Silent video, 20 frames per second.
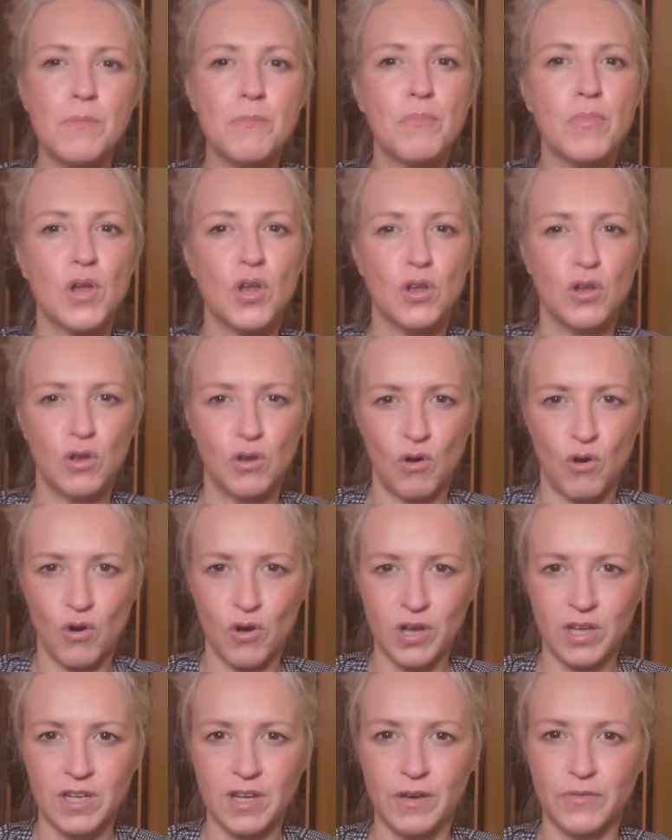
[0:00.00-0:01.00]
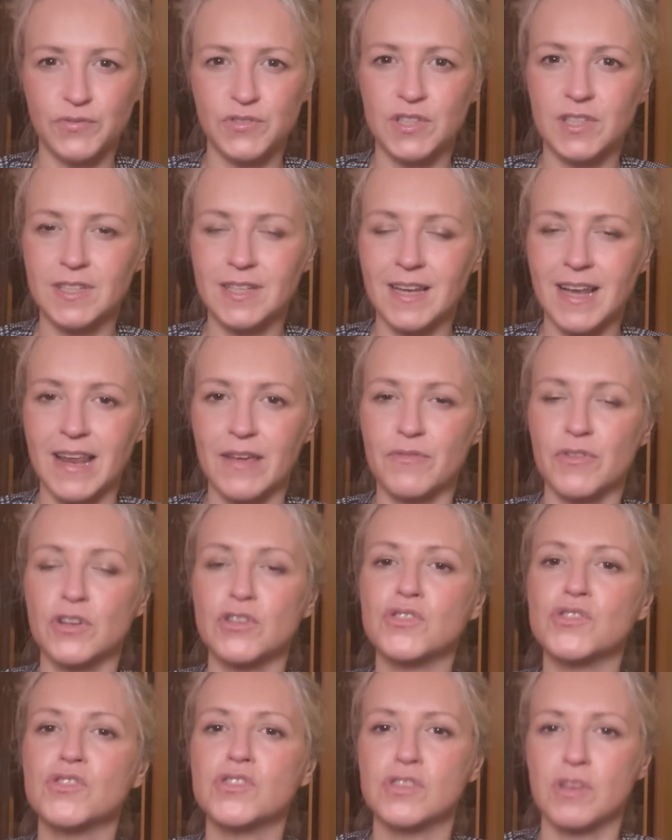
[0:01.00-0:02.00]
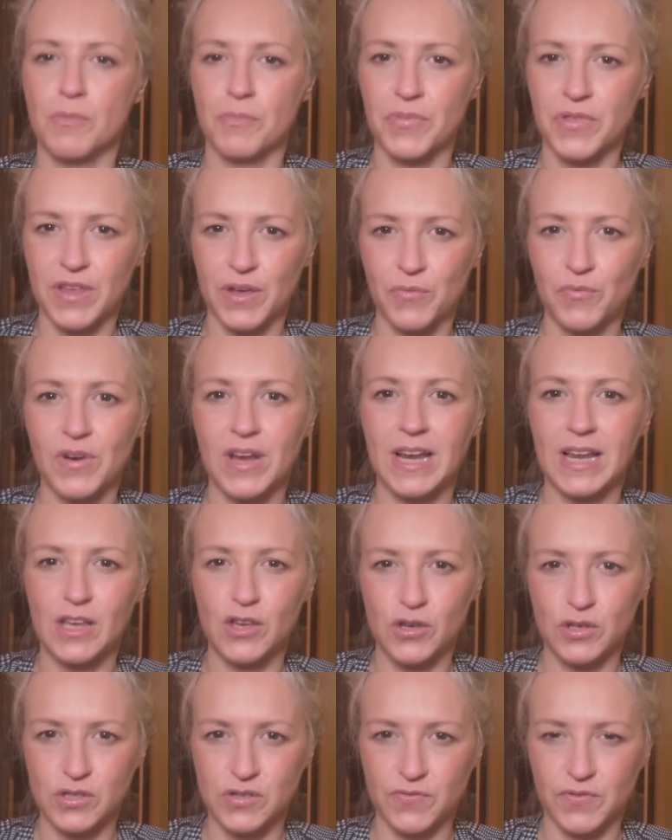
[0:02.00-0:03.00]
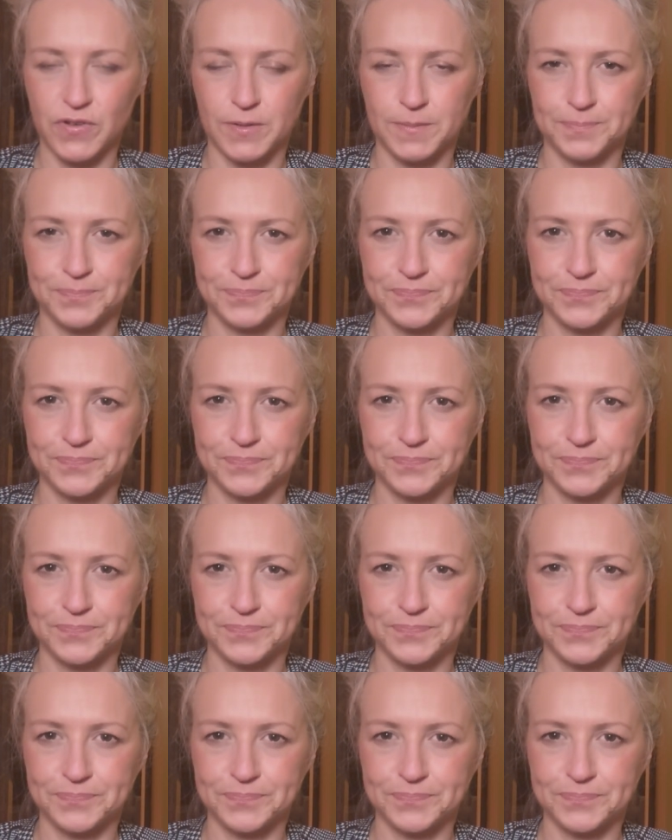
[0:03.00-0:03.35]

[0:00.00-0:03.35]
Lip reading: but long enough to deliver something really useful.